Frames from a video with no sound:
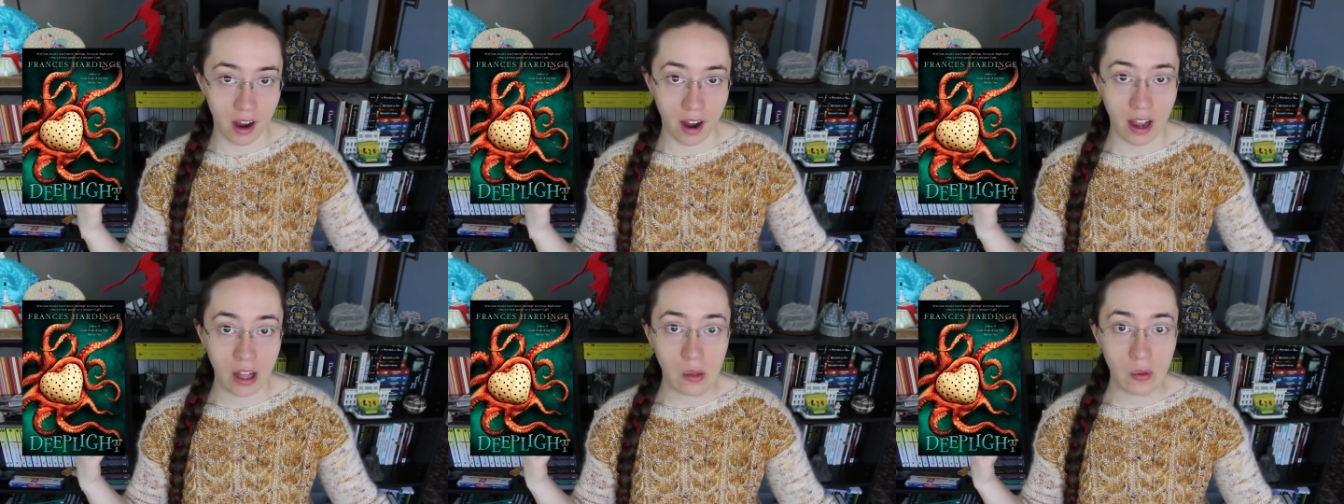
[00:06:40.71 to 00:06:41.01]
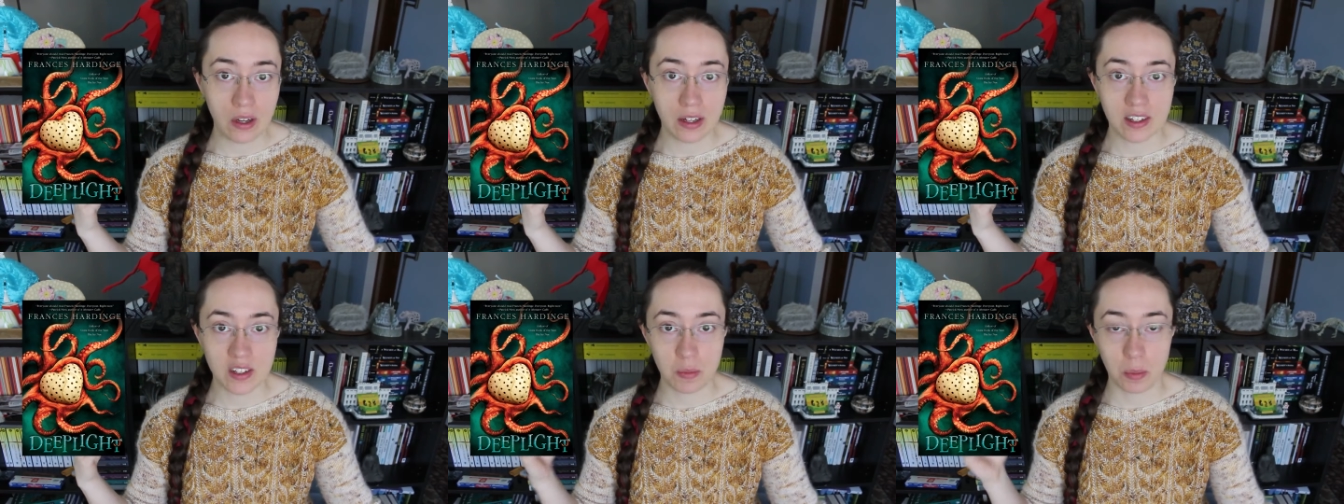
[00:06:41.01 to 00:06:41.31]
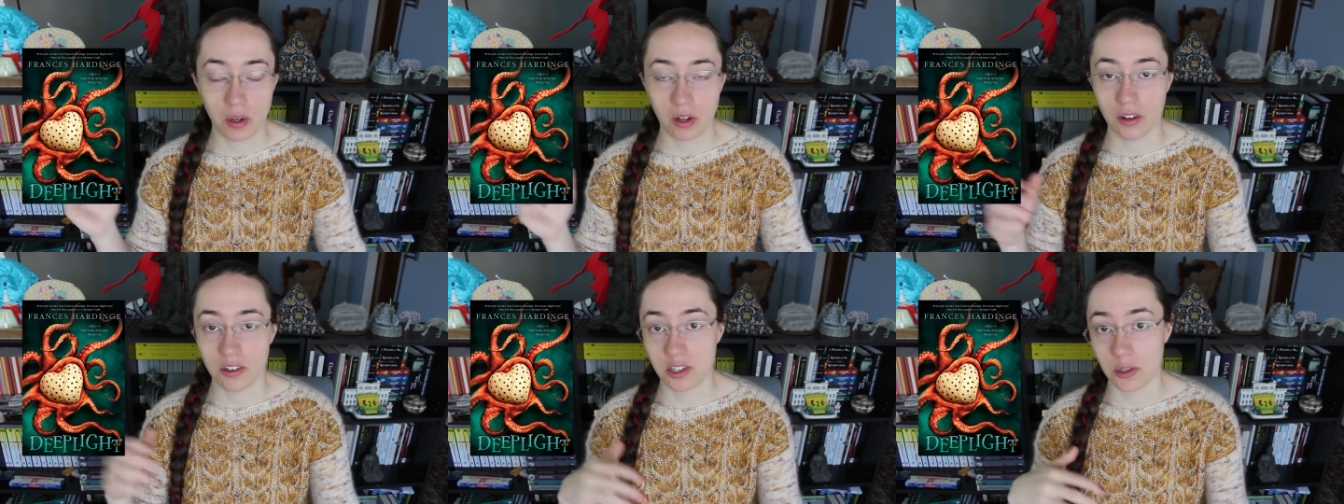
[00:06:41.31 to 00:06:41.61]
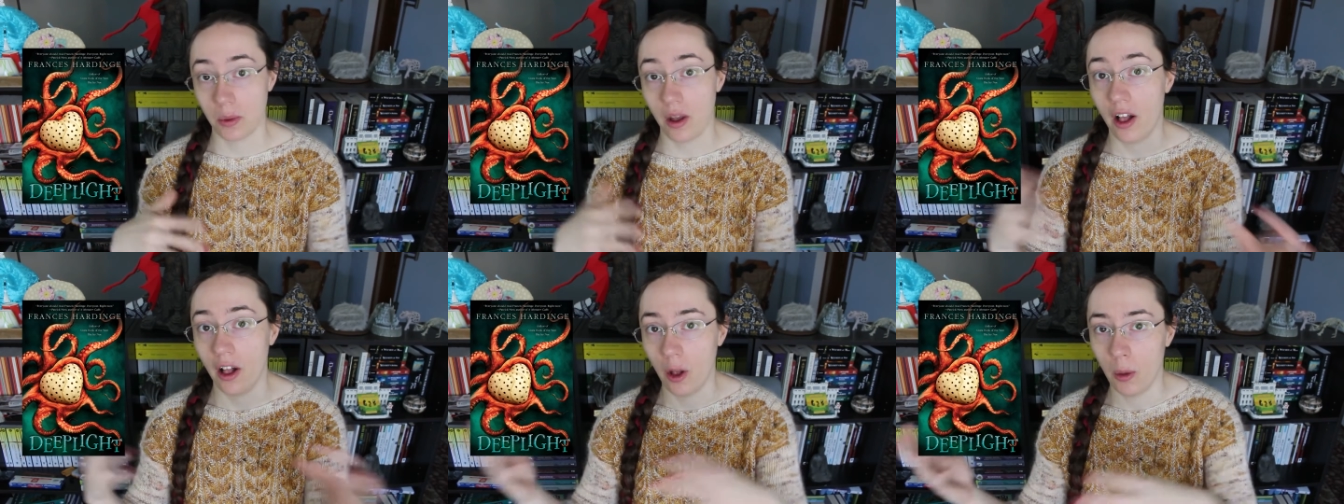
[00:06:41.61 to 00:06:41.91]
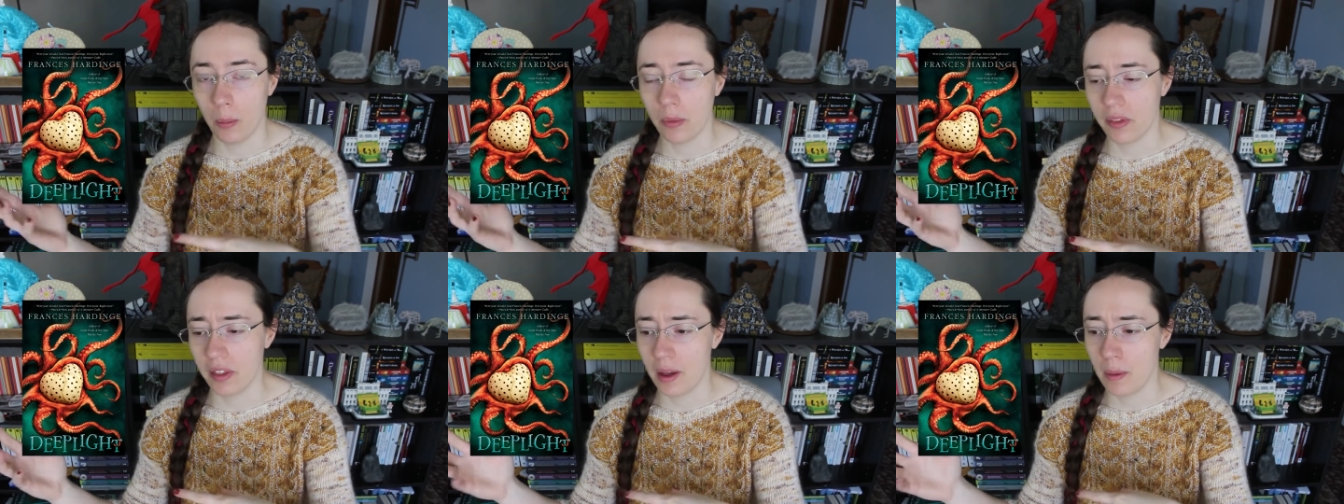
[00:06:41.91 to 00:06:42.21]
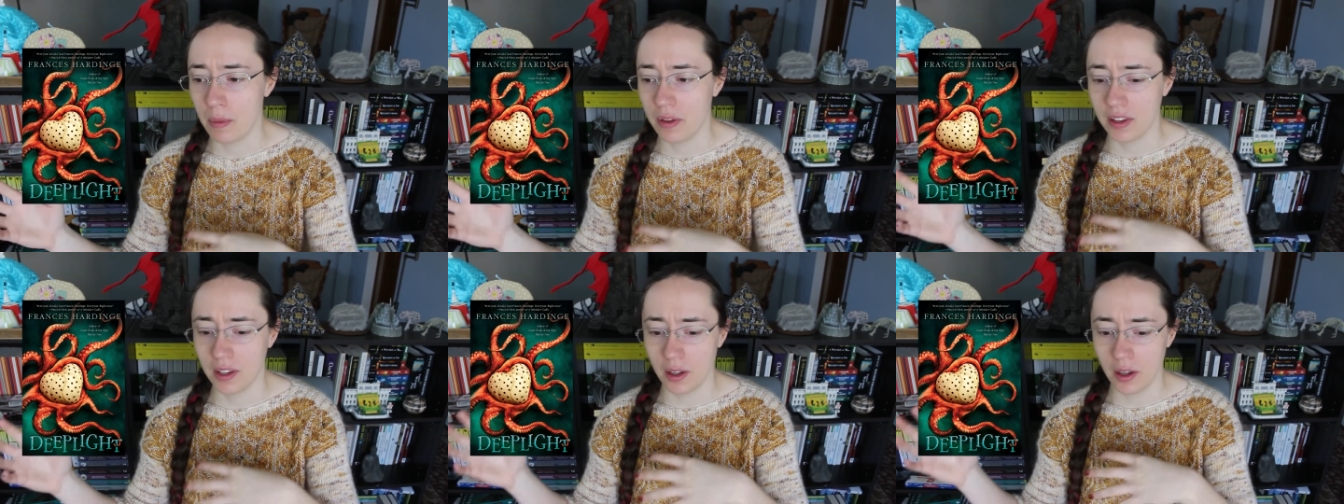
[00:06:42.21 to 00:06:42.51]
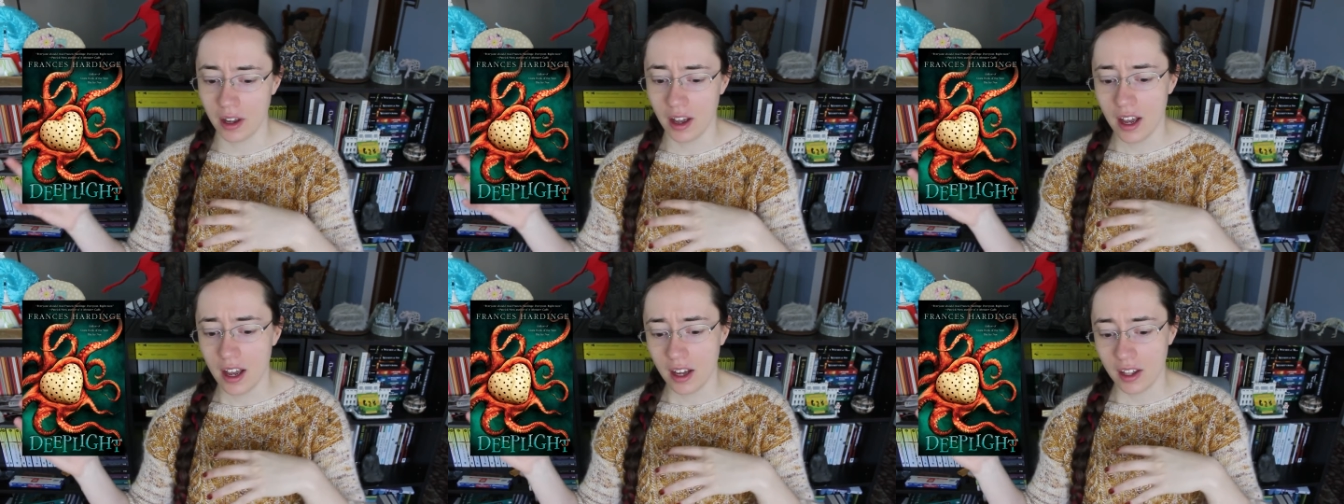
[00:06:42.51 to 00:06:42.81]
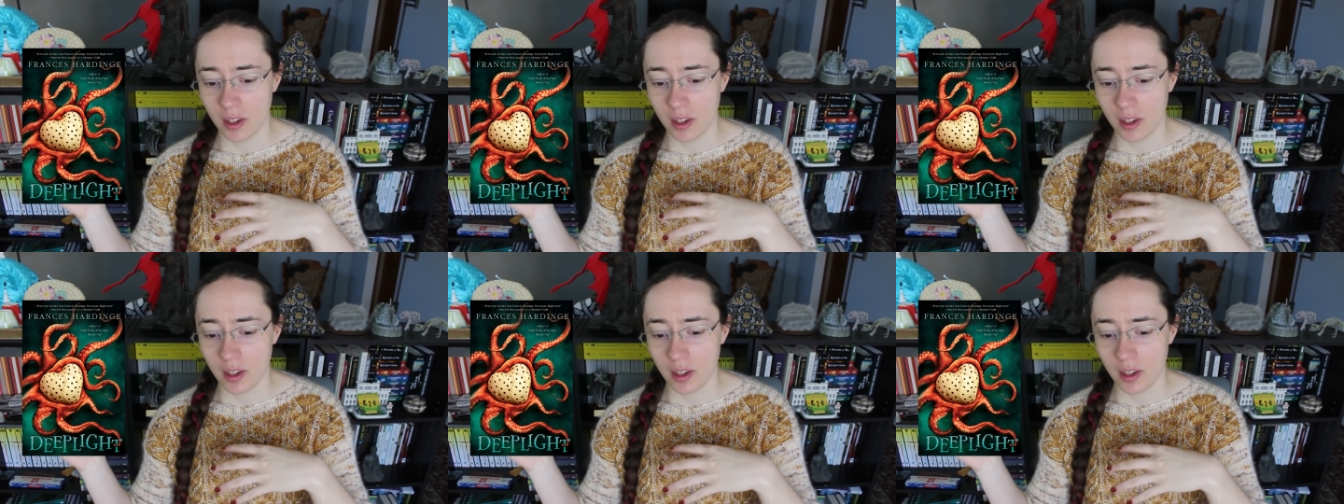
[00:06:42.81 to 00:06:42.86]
islands, but also helped them and the,